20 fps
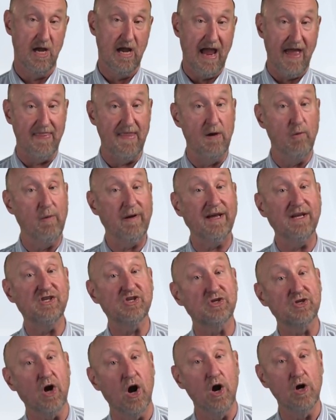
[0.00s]
and then we can
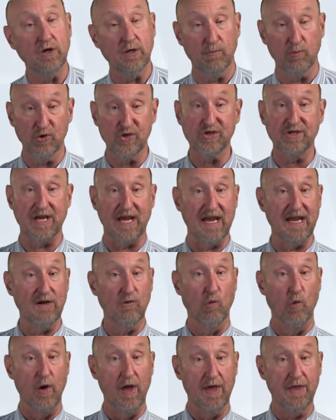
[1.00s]
start to proceed
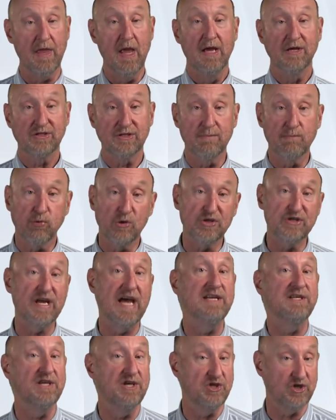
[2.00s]
with some
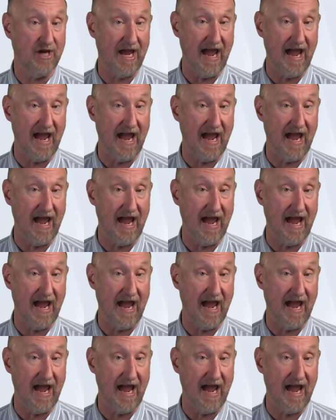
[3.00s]
percentage